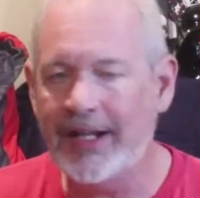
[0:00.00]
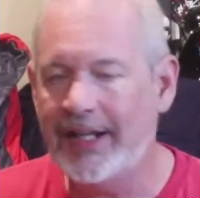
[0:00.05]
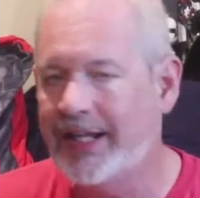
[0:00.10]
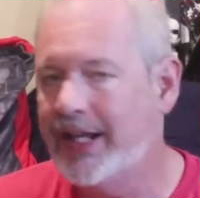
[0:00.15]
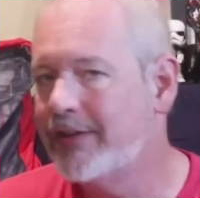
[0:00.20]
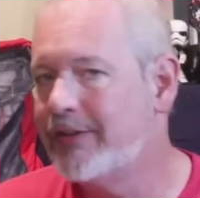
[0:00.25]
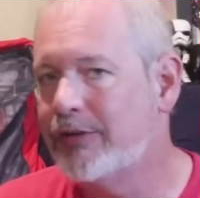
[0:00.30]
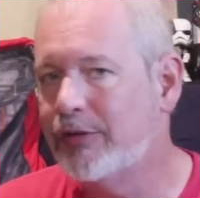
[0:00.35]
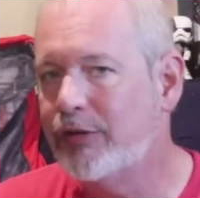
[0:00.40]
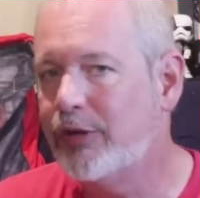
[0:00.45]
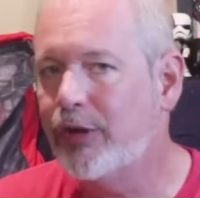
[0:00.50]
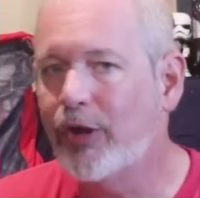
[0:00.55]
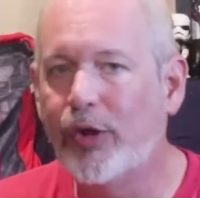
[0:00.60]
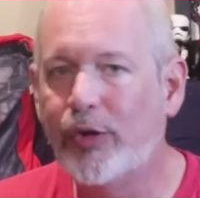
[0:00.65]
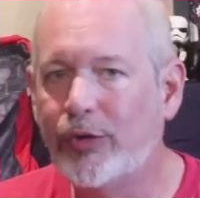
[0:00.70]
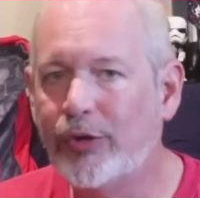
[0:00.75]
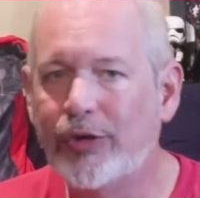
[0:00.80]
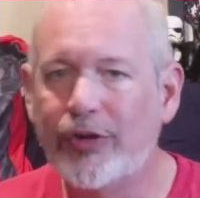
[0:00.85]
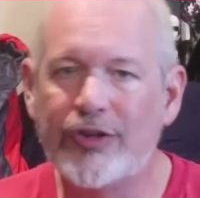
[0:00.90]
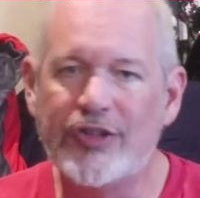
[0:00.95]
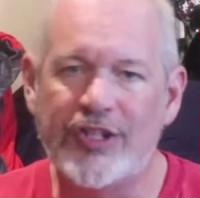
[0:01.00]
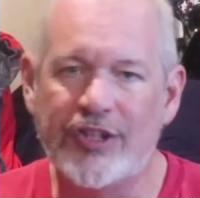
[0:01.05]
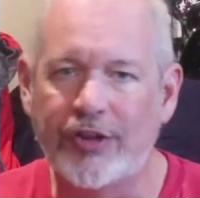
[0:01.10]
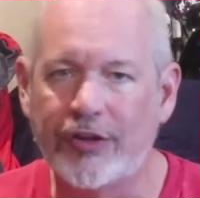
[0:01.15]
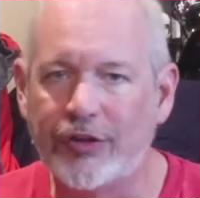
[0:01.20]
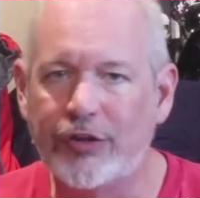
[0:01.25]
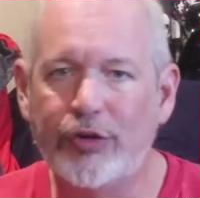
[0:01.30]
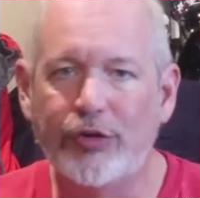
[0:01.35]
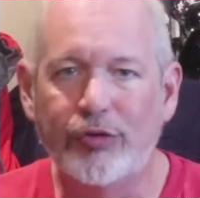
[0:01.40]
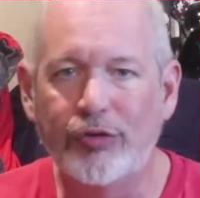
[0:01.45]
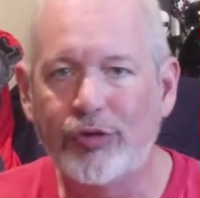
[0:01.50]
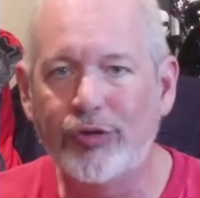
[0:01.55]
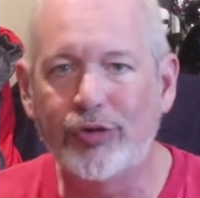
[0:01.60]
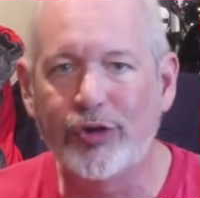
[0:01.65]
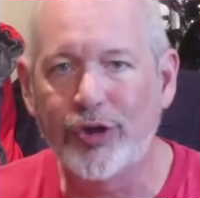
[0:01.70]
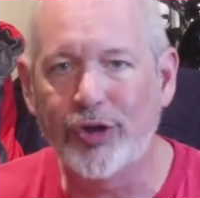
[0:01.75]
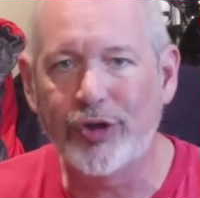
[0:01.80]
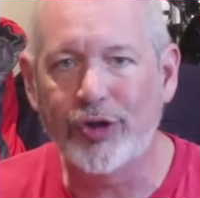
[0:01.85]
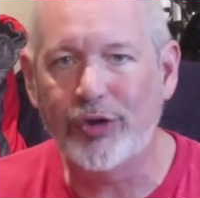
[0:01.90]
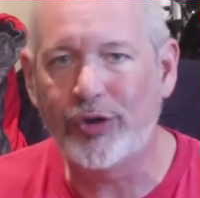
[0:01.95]
He gets a little owner. She's a cute little
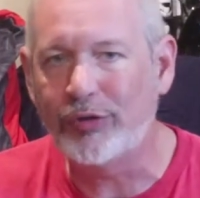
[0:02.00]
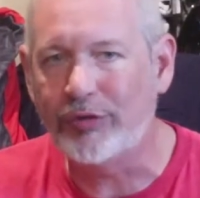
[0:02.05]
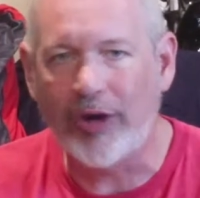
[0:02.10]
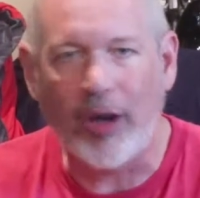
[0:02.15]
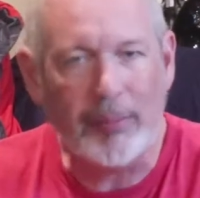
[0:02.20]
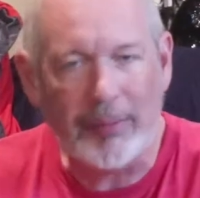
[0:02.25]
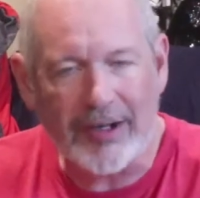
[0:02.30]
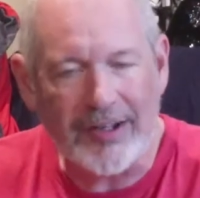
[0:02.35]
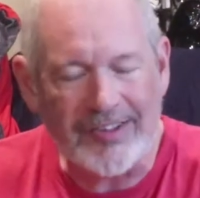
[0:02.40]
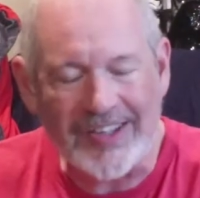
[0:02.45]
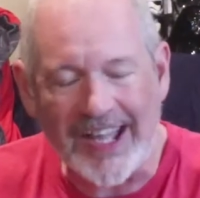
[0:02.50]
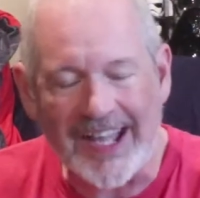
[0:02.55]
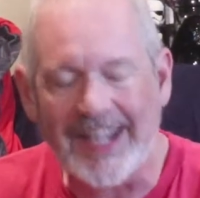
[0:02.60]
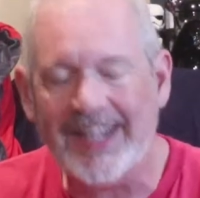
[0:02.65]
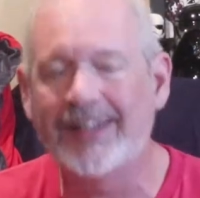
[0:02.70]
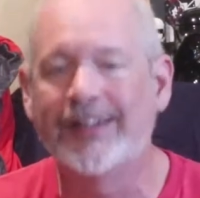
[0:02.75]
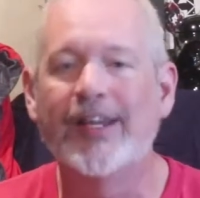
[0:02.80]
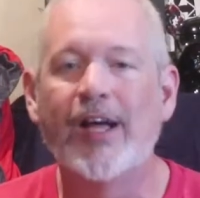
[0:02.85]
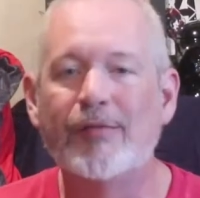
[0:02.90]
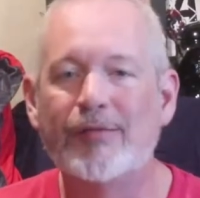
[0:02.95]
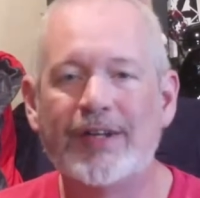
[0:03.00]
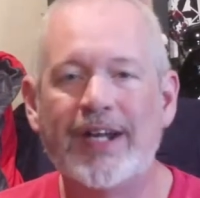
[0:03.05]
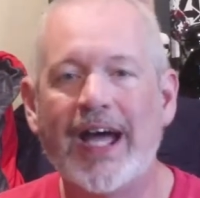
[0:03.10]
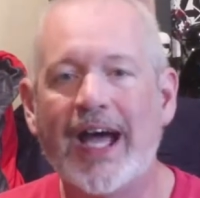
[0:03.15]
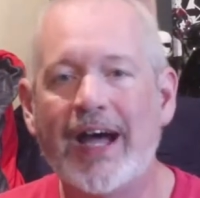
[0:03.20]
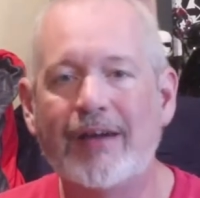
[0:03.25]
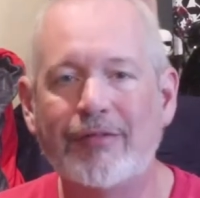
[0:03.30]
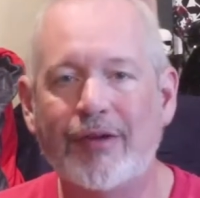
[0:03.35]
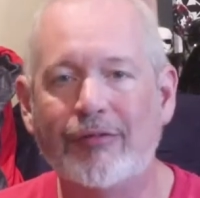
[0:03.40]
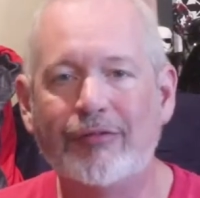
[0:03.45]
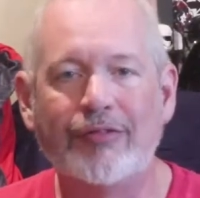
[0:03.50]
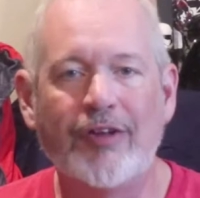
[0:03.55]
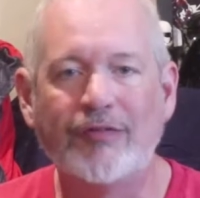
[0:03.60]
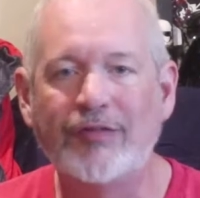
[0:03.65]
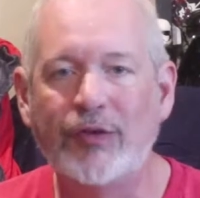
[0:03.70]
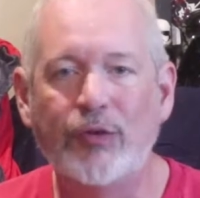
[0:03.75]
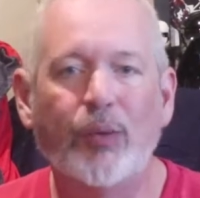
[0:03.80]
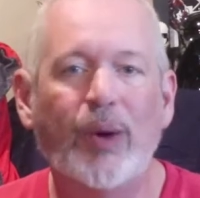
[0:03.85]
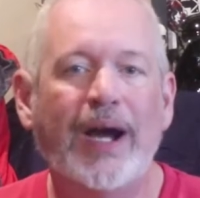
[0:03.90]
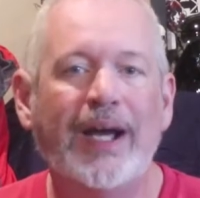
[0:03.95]
girl, rubbing his head, loving to have a
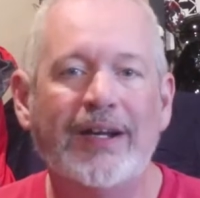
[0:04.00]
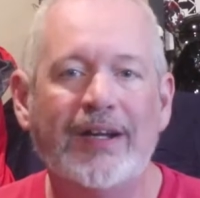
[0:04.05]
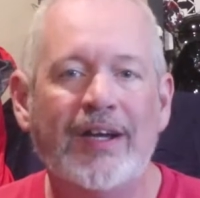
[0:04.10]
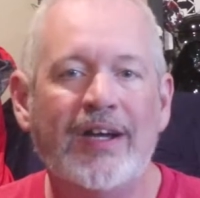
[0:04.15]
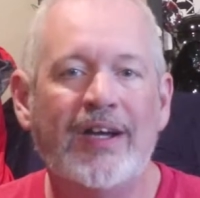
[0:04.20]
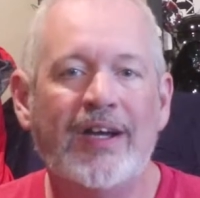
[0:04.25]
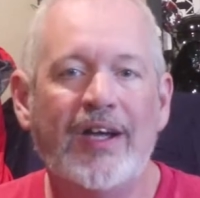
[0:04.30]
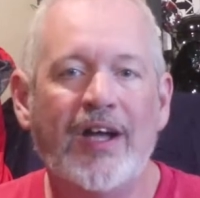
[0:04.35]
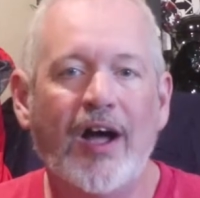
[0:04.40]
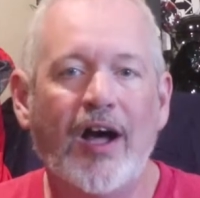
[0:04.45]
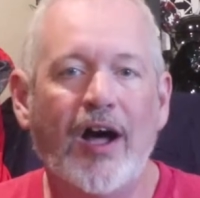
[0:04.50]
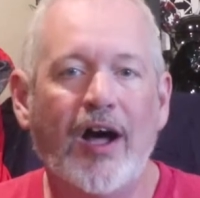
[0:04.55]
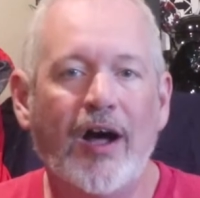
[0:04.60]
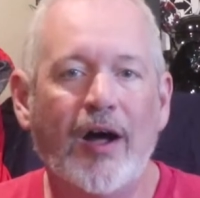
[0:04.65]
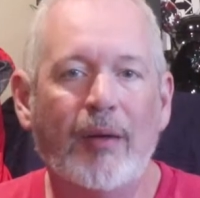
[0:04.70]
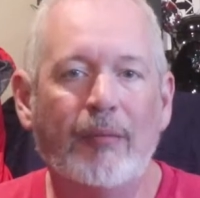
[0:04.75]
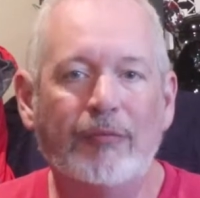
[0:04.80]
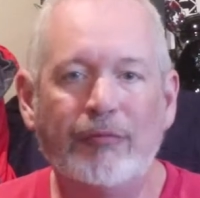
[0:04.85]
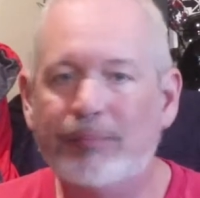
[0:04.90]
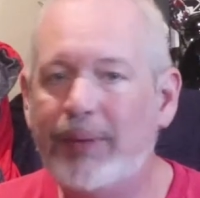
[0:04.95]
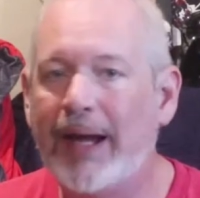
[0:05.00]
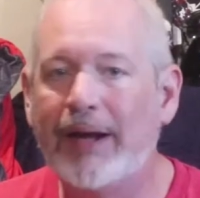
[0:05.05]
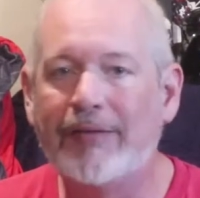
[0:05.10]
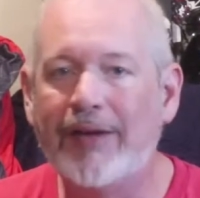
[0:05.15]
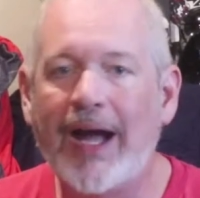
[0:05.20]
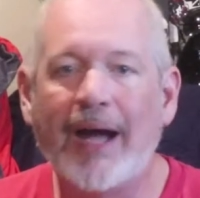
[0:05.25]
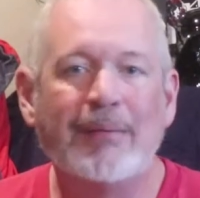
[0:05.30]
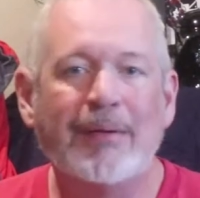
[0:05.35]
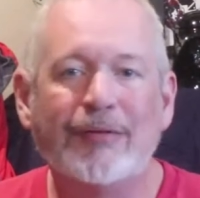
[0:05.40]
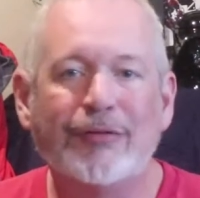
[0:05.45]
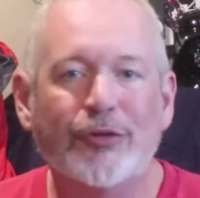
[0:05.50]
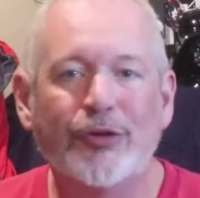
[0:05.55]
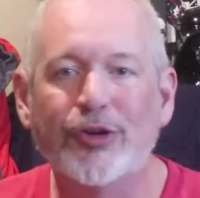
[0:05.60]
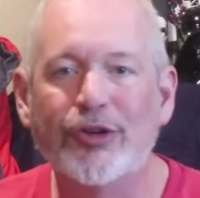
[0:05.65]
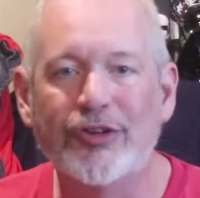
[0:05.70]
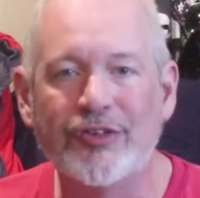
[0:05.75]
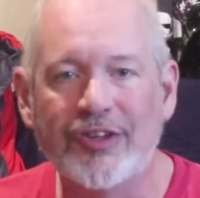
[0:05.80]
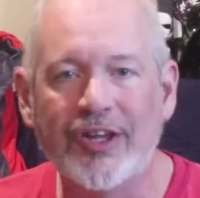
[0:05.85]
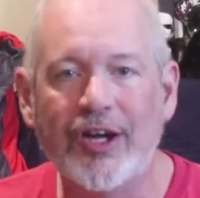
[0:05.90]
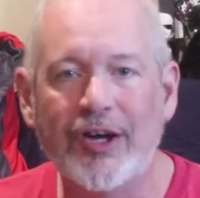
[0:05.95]
fluffy white uh, pet rabbit
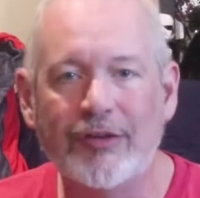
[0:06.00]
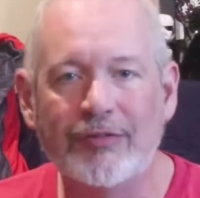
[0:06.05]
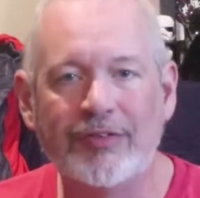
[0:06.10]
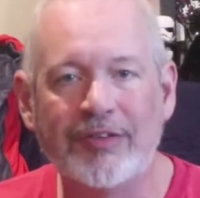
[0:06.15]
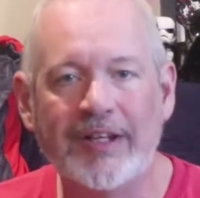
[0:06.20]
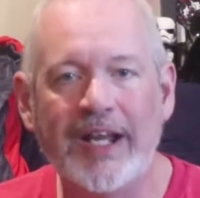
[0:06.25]
for herself.